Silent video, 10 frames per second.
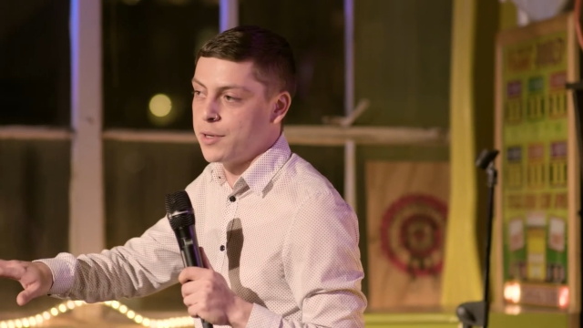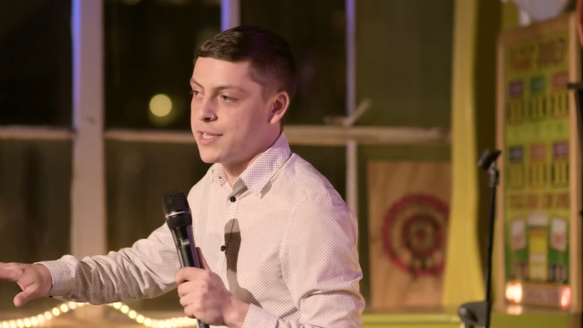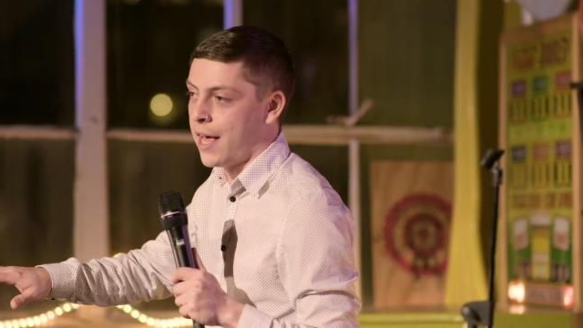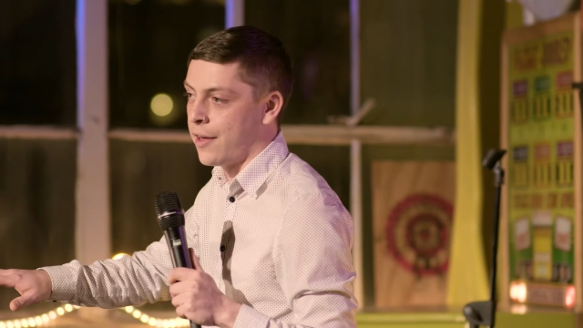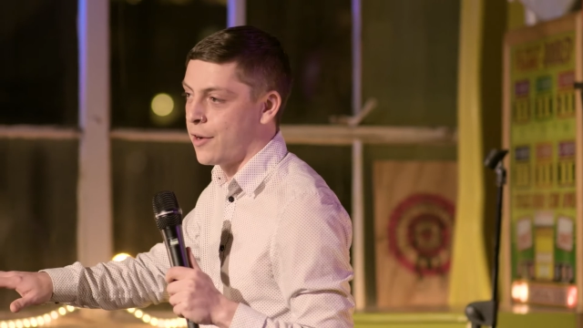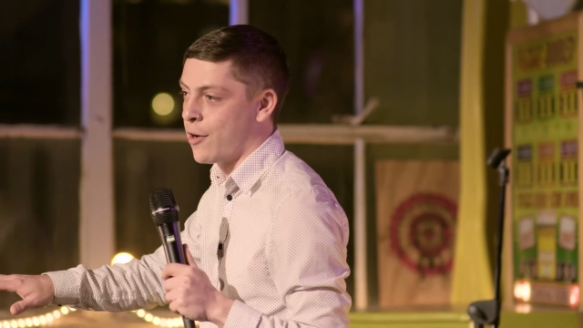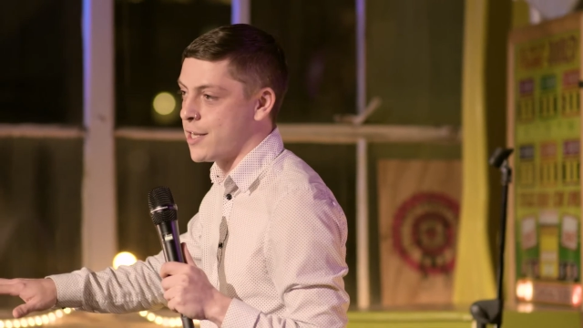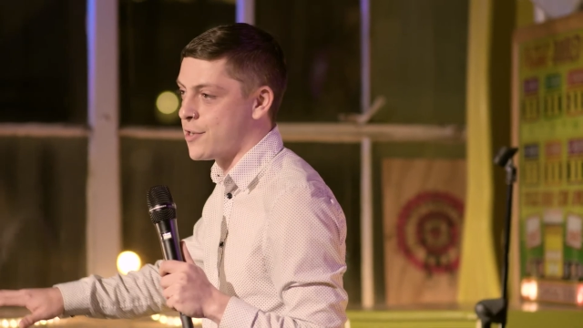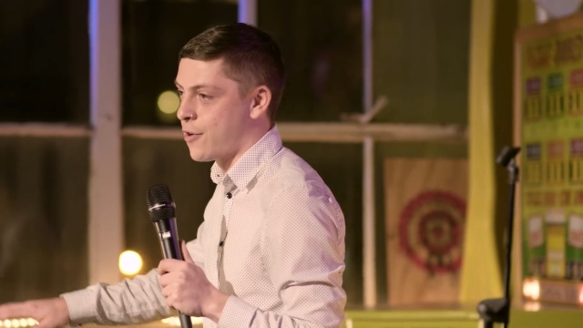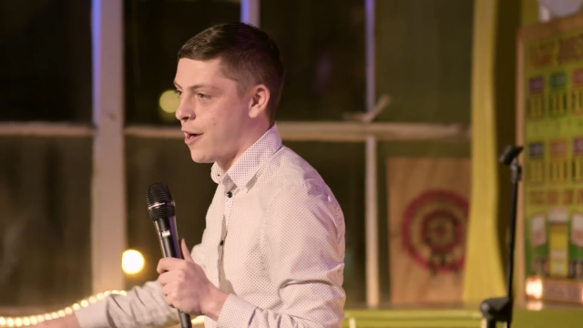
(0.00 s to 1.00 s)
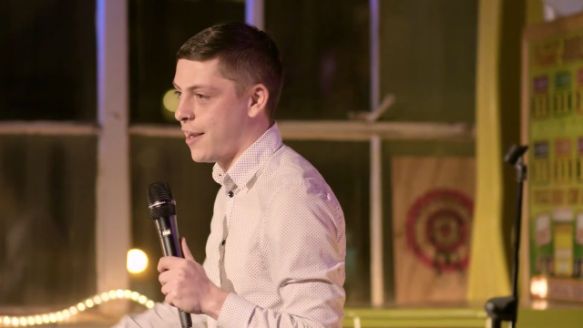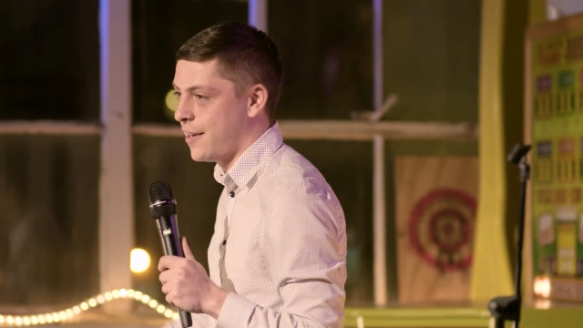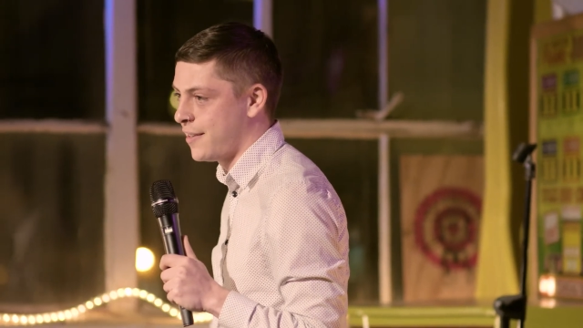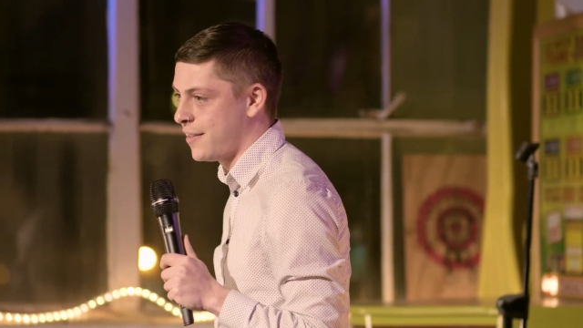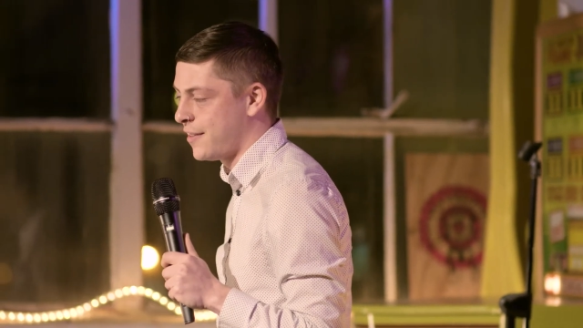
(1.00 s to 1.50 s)
Italian restaurant
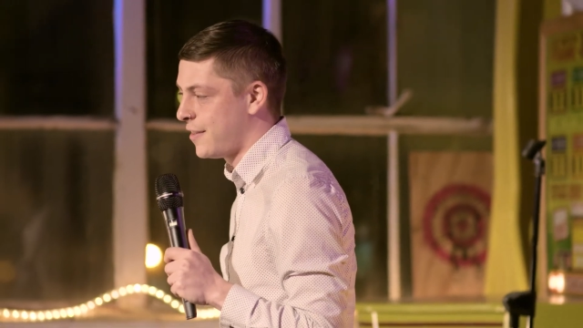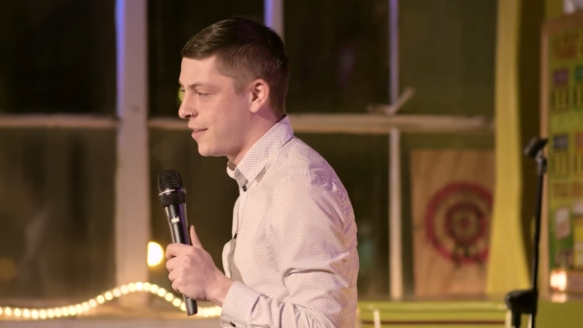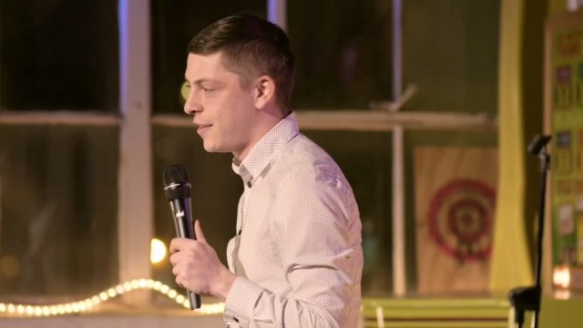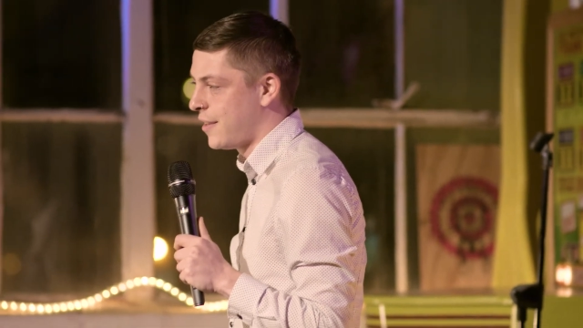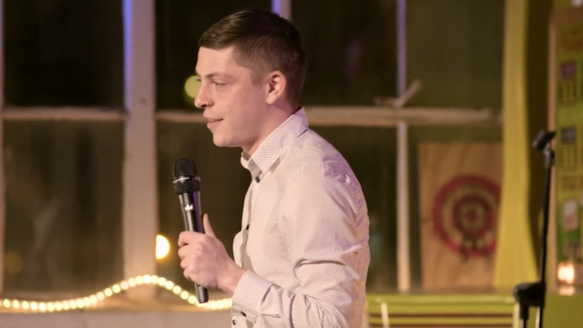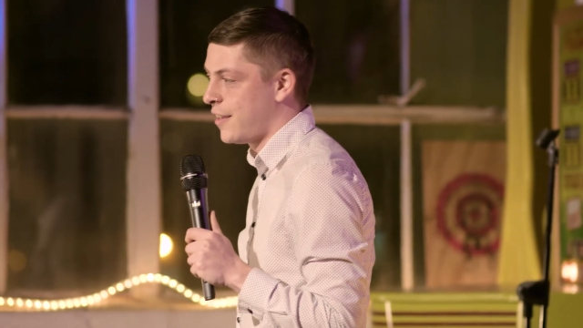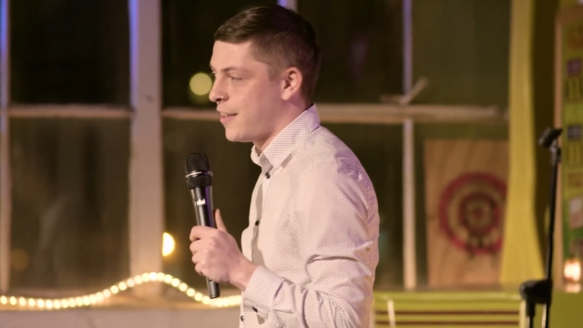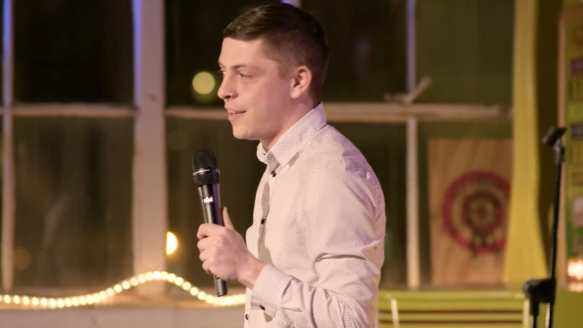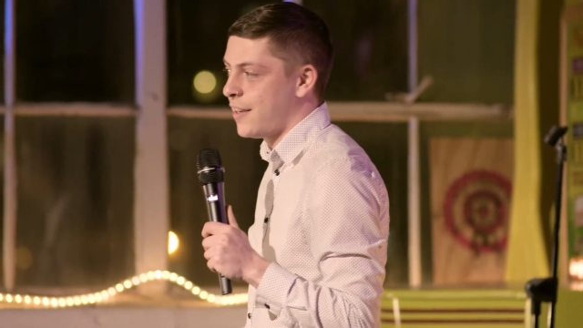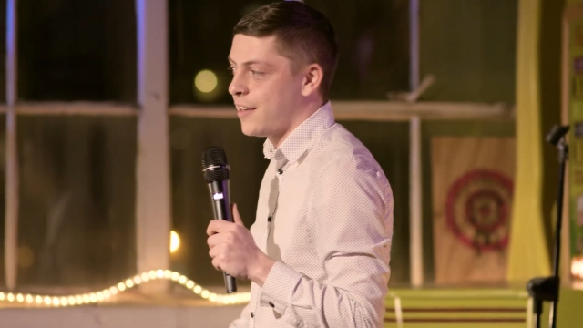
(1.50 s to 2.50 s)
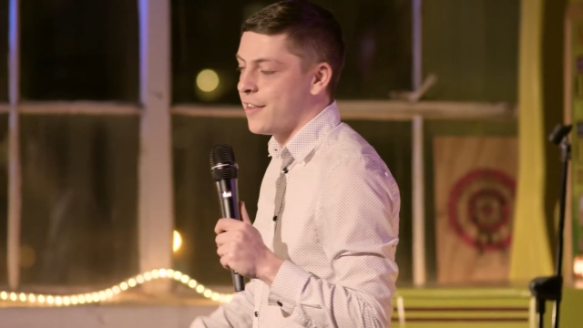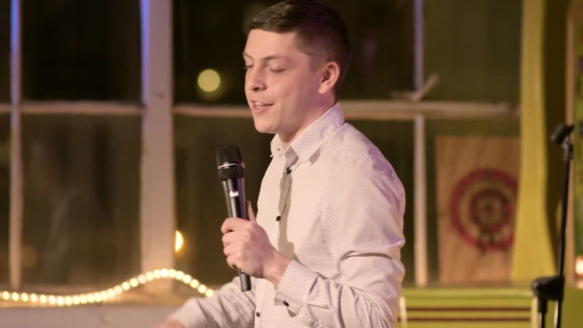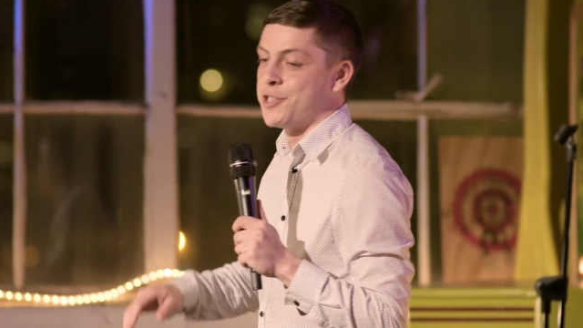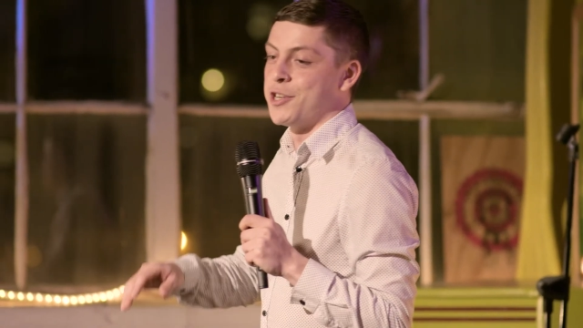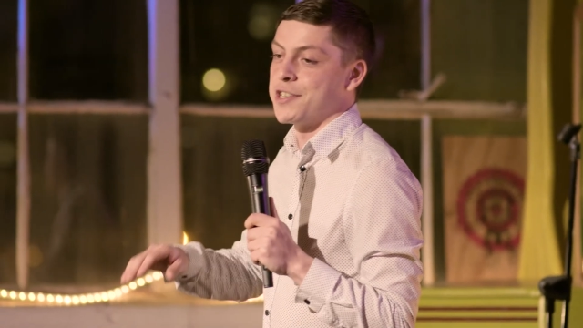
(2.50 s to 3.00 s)

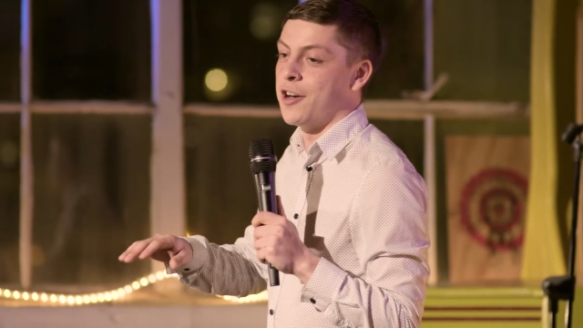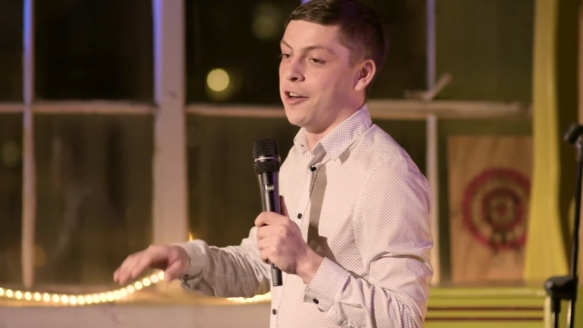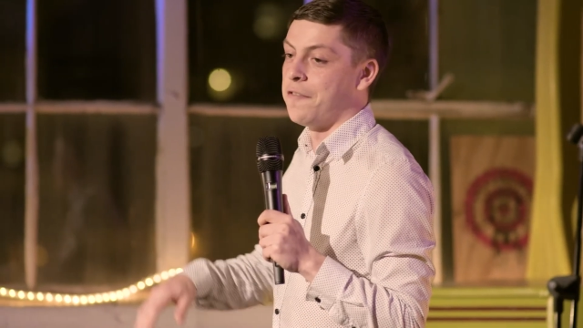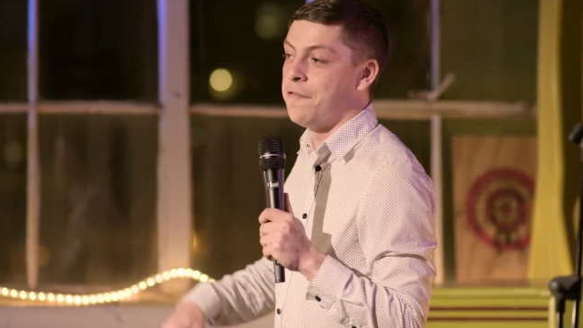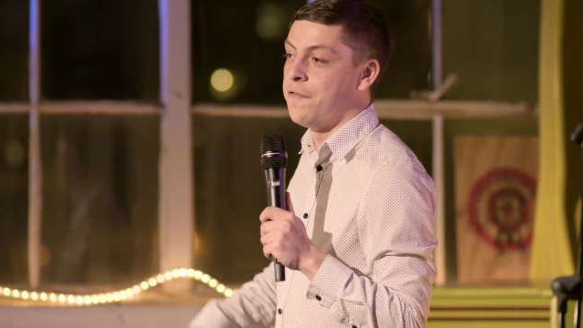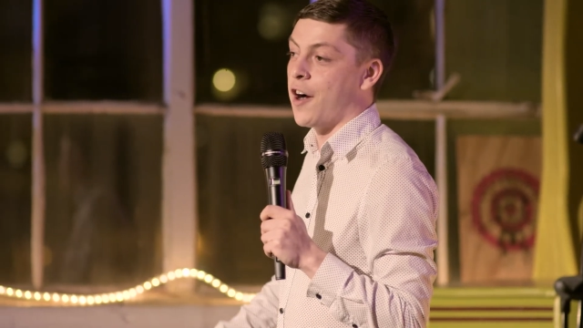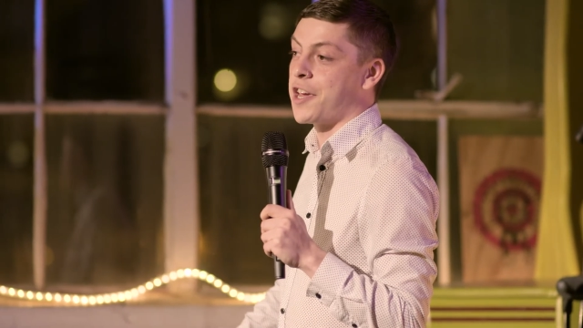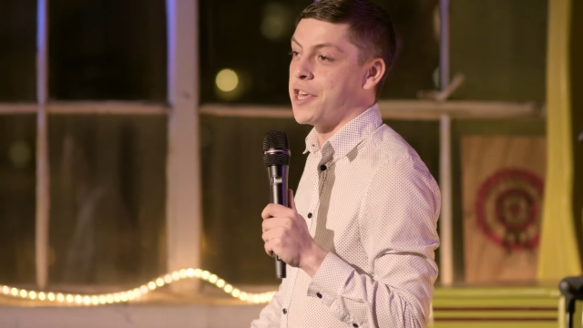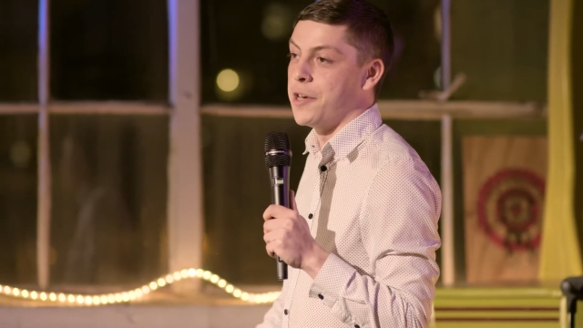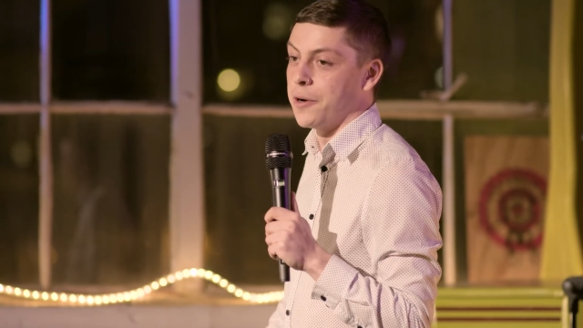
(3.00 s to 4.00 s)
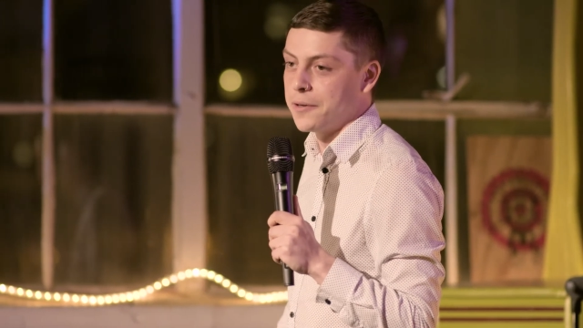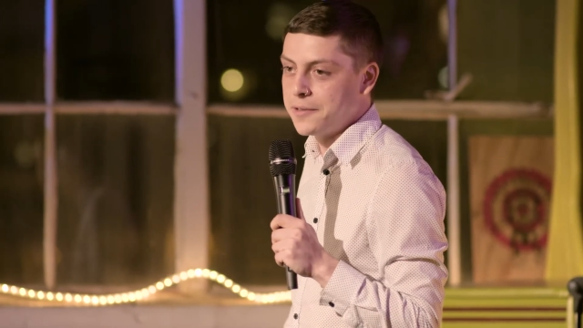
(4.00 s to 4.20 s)
that's just called Fuck You.